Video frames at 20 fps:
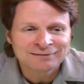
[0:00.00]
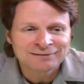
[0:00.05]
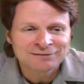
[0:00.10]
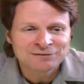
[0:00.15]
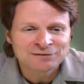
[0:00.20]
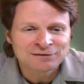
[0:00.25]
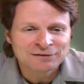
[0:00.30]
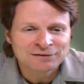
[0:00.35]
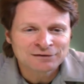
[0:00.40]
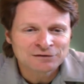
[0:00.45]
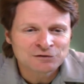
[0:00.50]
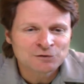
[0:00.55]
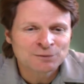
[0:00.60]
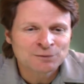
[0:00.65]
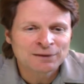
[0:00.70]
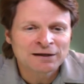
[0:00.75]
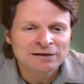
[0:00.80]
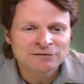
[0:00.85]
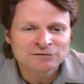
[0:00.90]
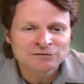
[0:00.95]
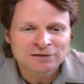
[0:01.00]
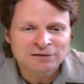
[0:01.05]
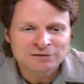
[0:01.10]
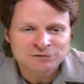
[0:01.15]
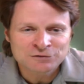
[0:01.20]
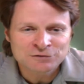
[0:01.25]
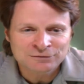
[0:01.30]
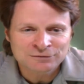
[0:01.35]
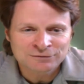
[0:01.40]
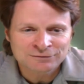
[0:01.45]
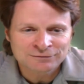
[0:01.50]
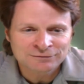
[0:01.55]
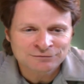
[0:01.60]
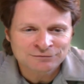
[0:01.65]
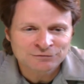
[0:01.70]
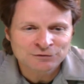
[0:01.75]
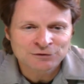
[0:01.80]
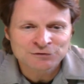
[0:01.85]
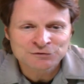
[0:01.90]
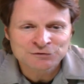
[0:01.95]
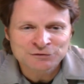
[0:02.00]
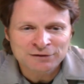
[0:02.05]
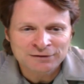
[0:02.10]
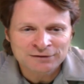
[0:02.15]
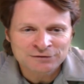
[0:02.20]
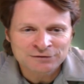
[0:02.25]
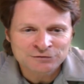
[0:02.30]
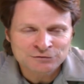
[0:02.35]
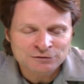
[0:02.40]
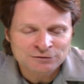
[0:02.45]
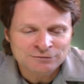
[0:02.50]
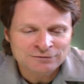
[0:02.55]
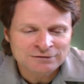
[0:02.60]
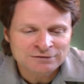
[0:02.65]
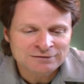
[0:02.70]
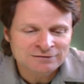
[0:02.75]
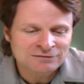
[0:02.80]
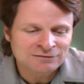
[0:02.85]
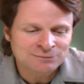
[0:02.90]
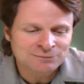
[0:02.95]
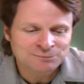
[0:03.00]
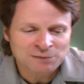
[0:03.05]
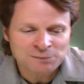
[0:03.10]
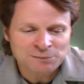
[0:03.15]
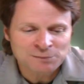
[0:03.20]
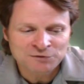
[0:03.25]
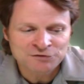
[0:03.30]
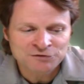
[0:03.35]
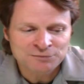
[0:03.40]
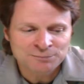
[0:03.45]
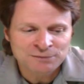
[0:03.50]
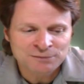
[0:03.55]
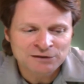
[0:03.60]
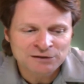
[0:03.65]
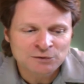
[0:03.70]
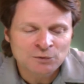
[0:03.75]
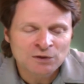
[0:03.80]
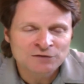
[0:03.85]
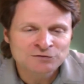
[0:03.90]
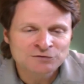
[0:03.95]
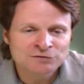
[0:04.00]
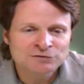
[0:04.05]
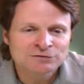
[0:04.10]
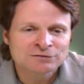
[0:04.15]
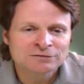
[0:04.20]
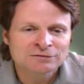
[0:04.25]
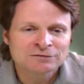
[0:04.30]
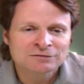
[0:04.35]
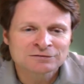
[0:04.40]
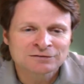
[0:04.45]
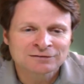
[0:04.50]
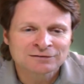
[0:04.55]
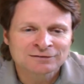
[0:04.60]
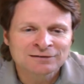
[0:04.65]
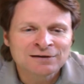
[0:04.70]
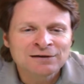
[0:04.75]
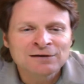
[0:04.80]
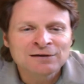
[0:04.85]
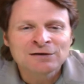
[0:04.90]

I did a Q&A session for a Sunday service and people submitted questions, and